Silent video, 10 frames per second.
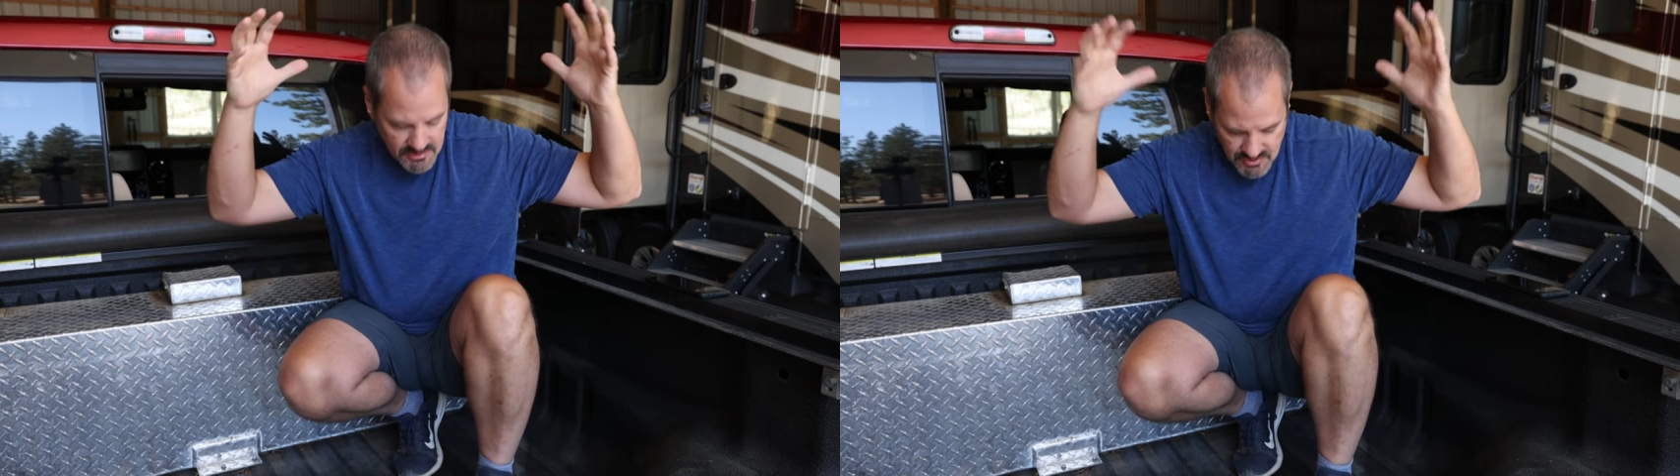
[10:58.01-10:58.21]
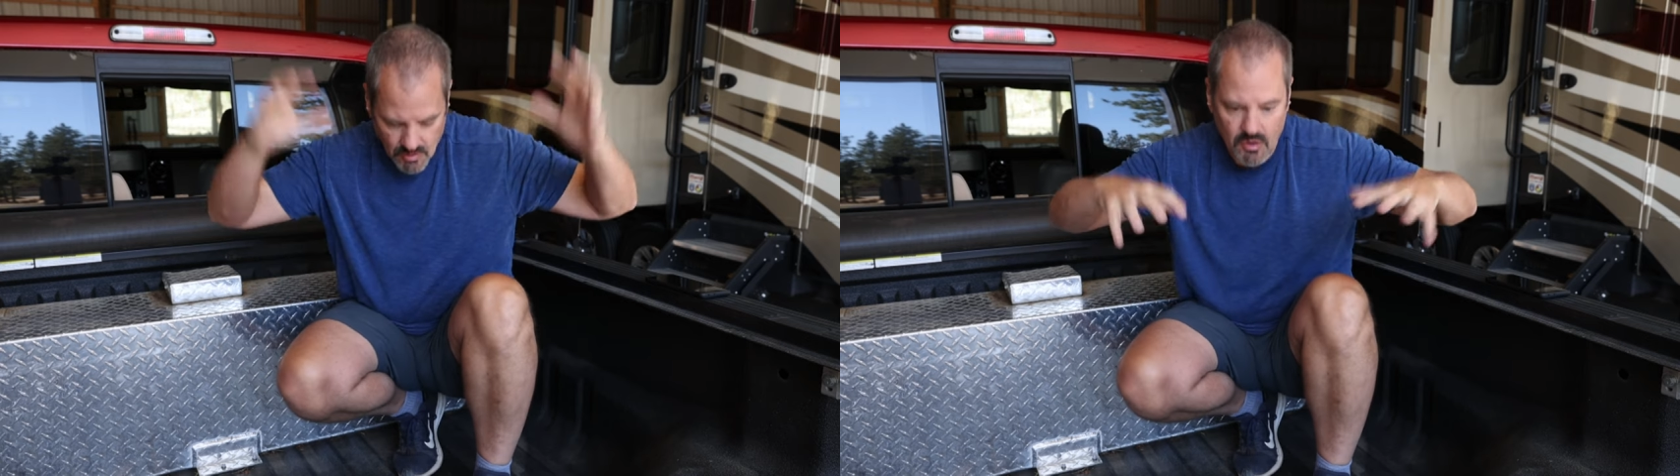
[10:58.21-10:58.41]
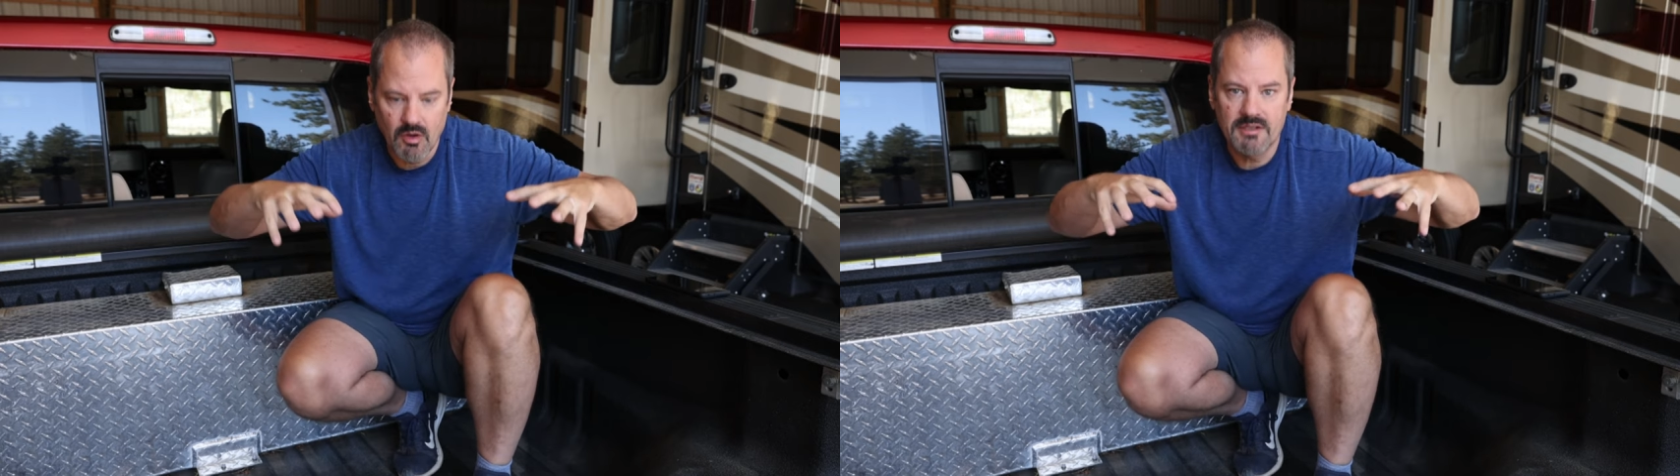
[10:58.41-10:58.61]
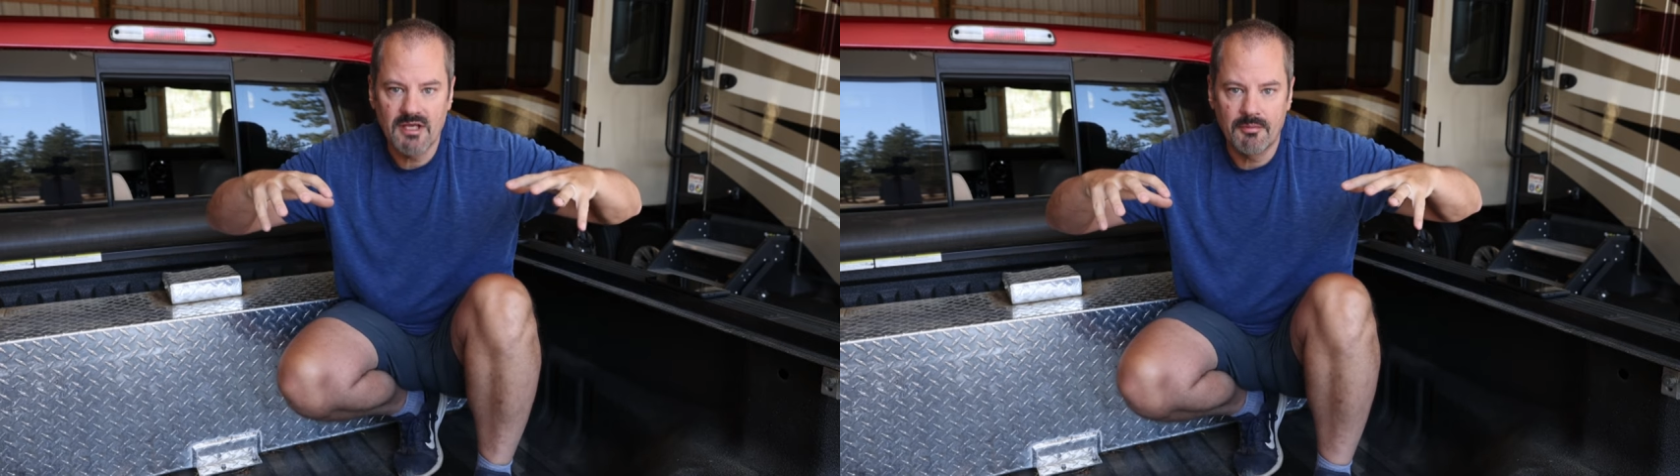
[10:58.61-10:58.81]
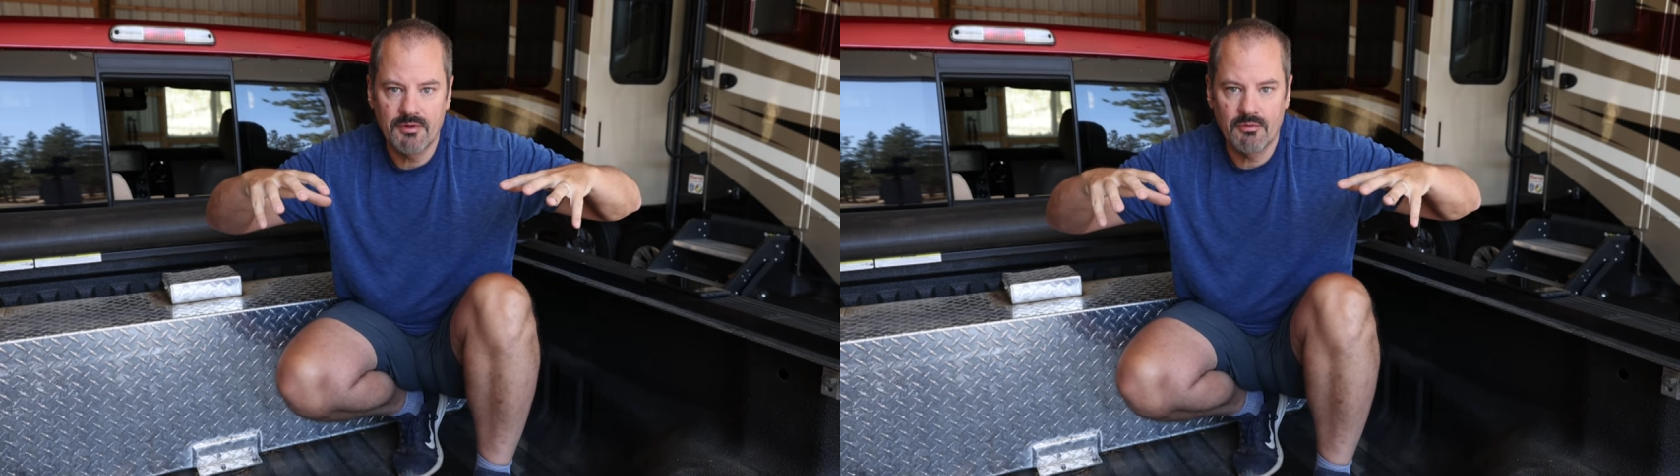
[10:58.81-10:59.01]
solar on
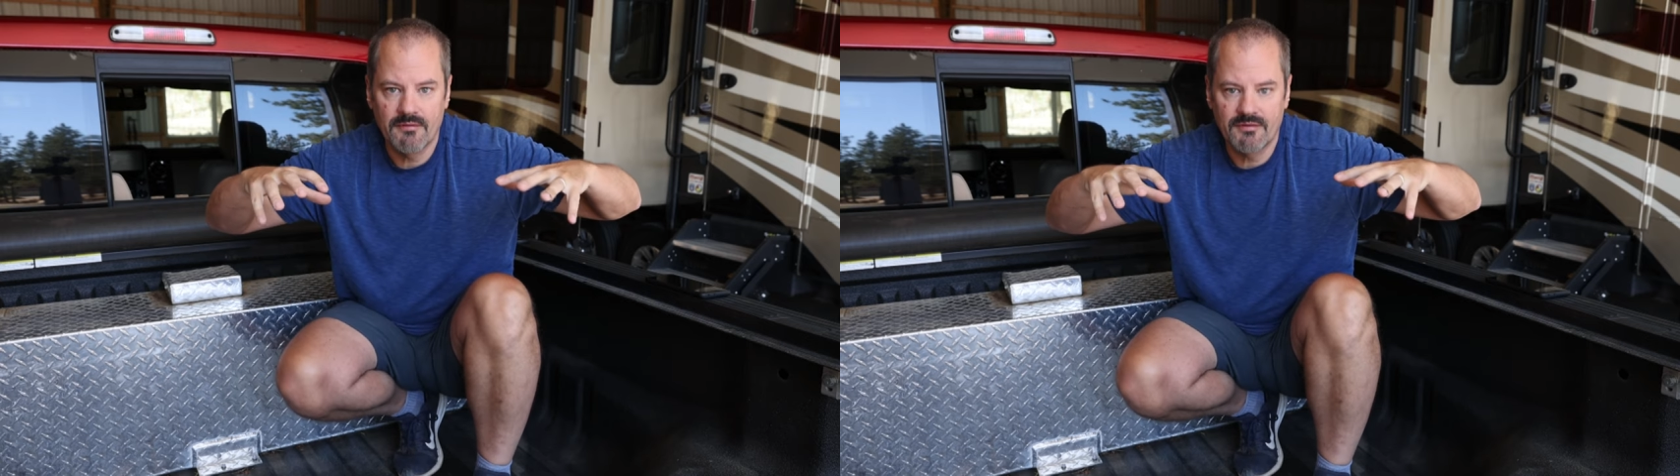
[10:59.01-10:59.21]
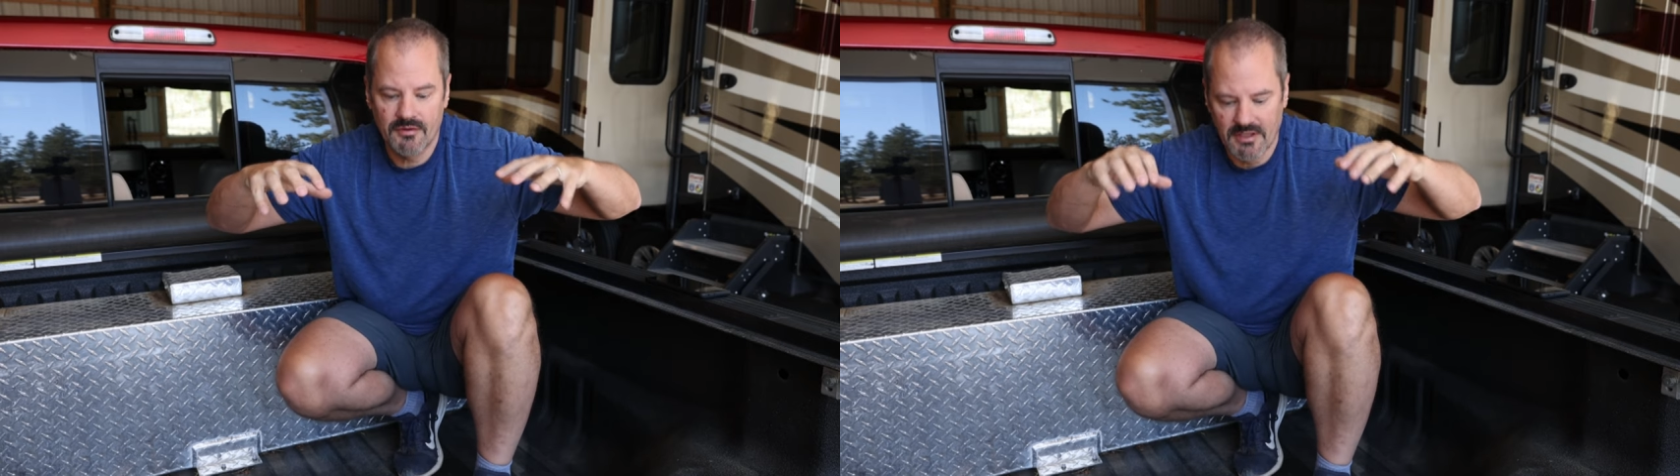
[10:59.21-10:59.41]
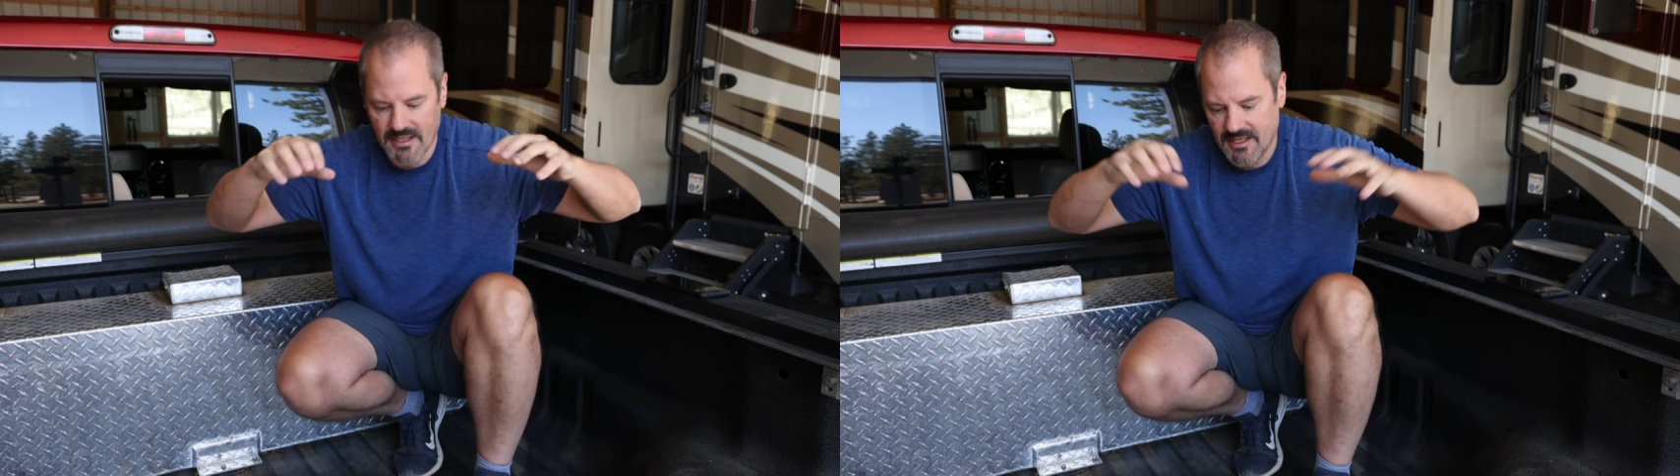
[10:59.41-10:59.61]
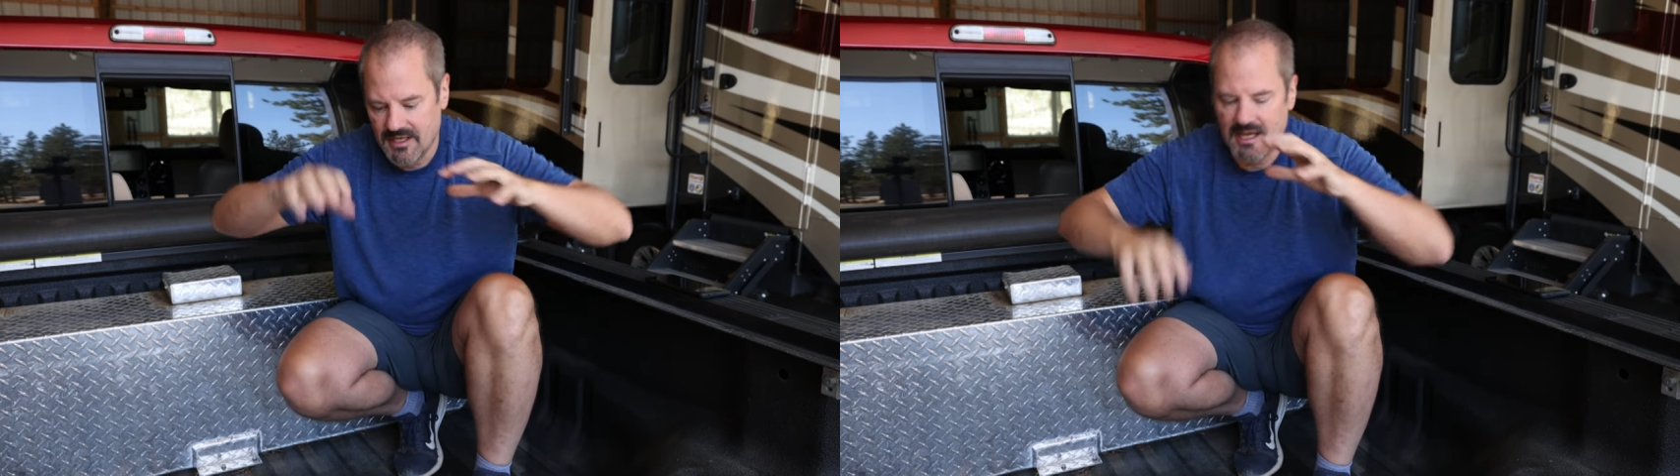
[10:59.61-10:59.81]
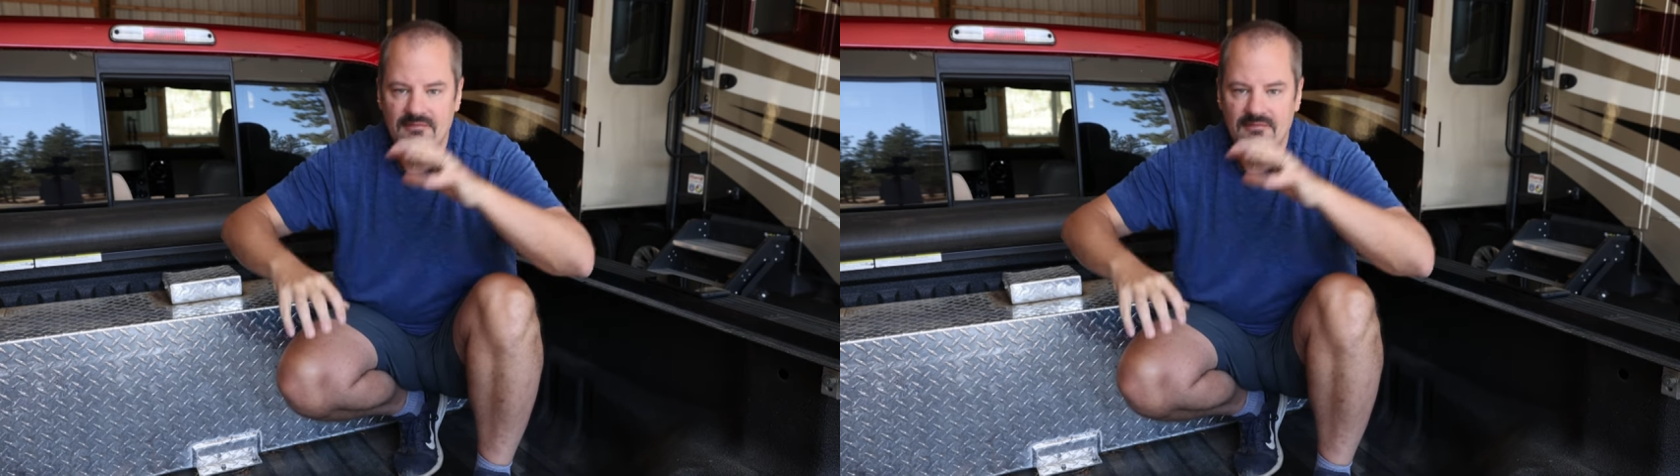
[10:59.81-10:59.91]
top of your roof during the day